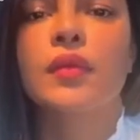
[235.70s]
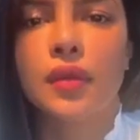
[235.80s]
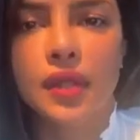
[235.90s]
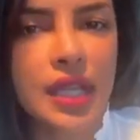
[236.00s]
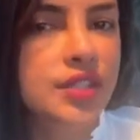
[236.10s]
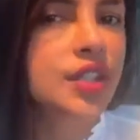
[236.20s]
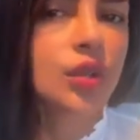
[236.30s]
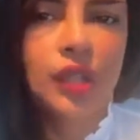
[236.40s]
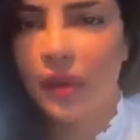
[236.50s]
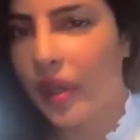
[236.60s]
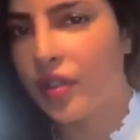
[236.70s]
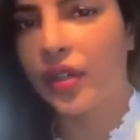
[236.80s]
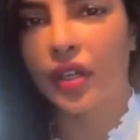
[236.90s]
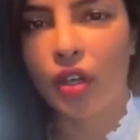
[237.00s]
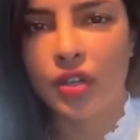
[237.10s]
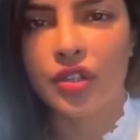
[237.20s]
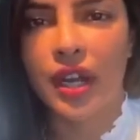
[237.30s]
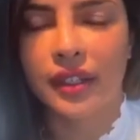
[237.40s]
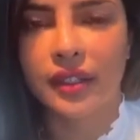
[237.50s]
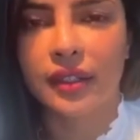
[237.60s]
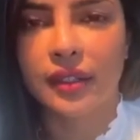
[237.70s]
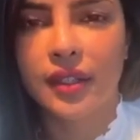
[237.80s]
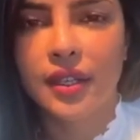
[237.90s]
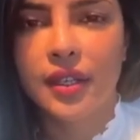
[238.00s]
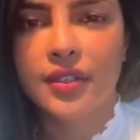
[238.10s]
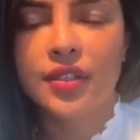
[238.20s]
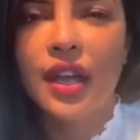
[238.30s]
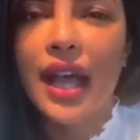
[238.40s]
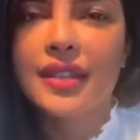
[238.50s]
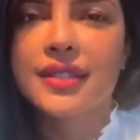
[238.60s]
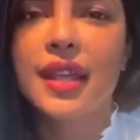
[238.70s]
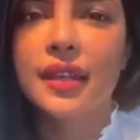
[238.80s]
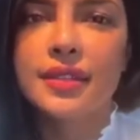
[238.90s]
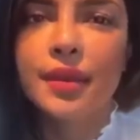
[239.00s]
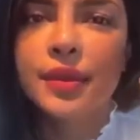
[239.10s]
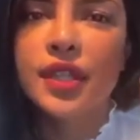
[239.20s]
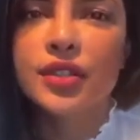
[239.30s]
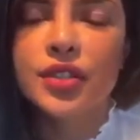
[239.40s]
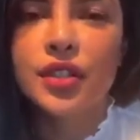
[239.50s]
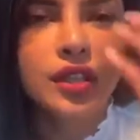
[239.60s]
that's the only way you can contract it. So guys, that is something just that you